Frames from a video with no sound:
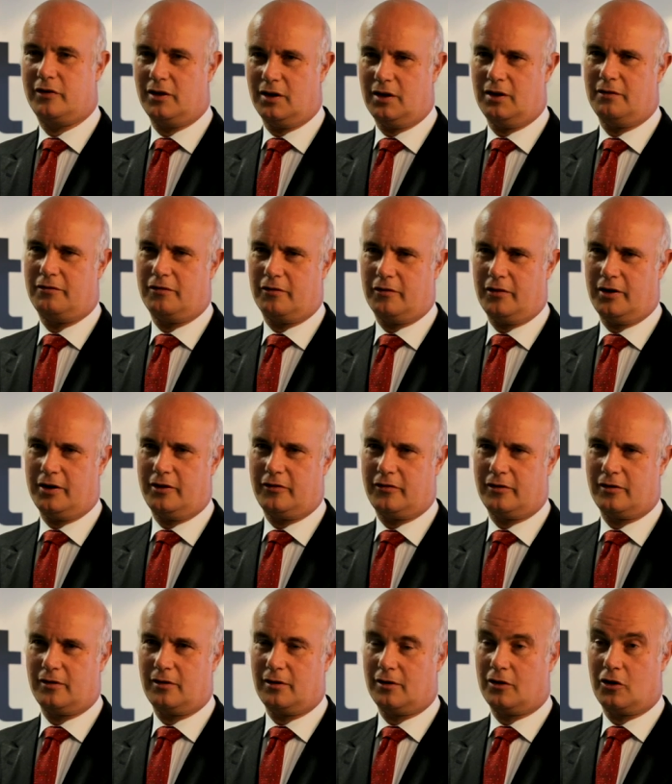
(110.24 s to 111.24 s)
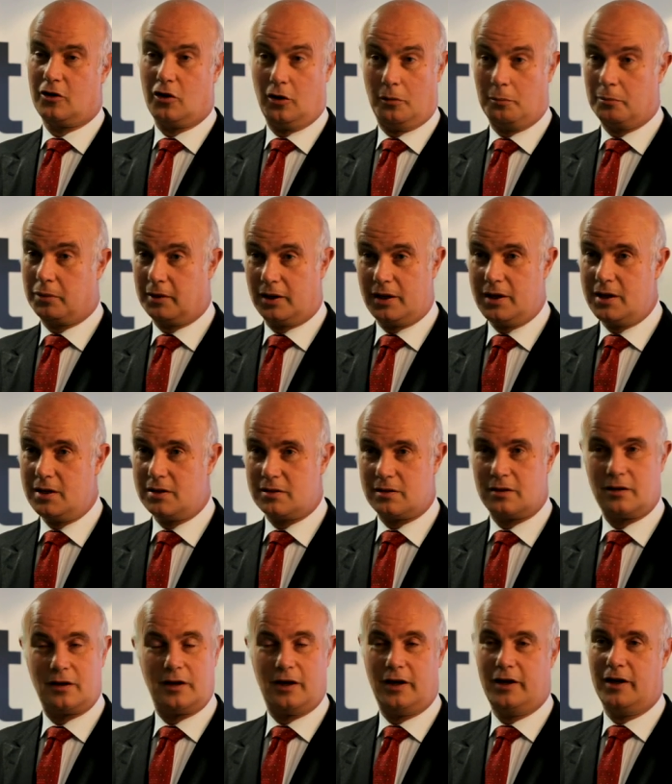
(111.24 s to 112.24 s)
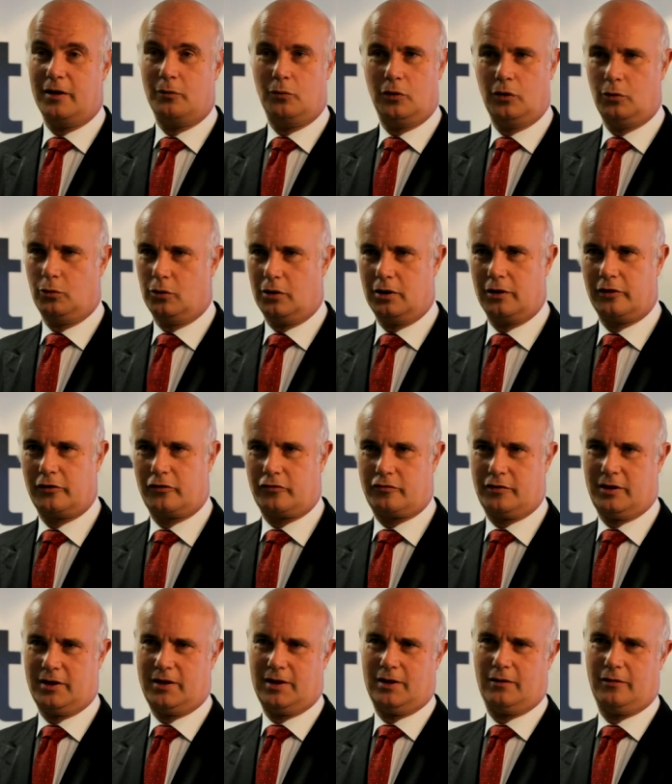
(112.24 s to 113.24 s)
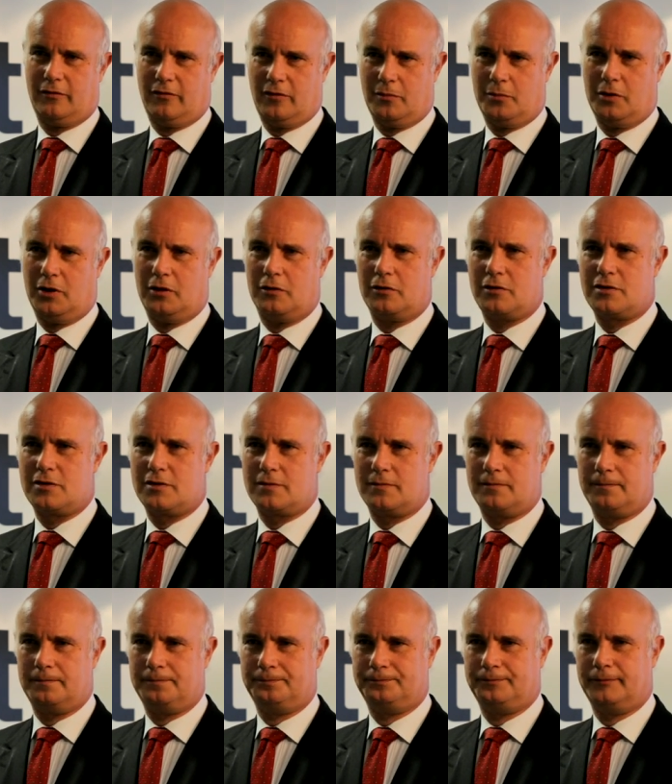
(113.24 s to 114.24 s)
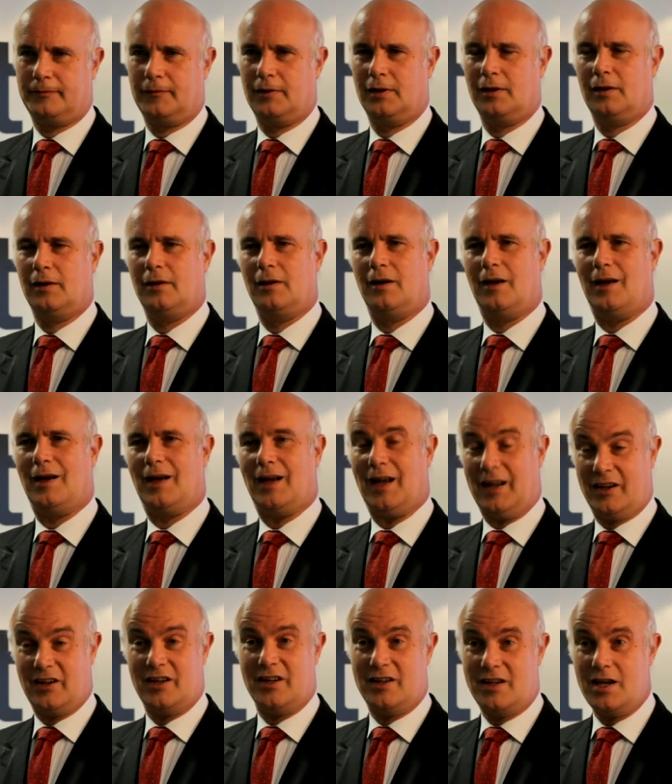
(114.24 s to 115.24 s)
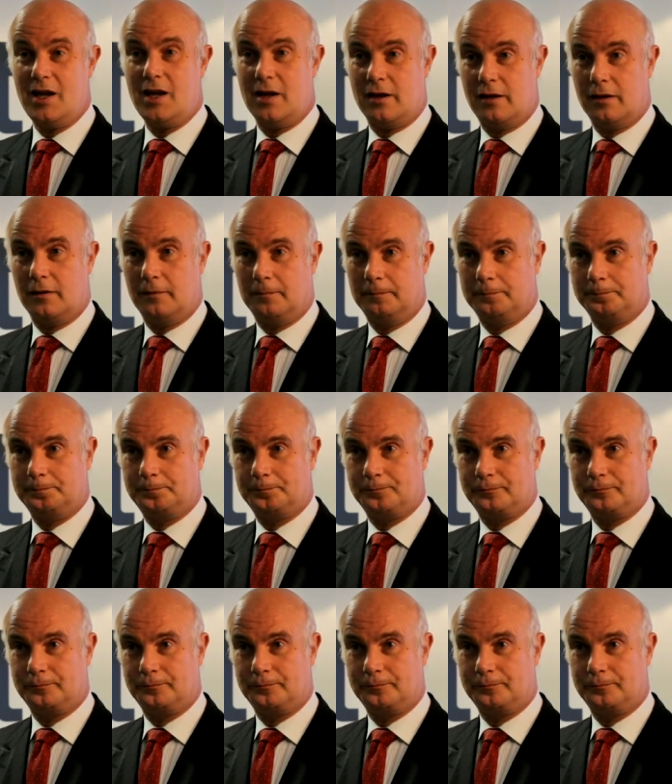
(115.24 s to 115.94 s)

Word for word: We will deliver it complete and it will work straight out of the box. And it did.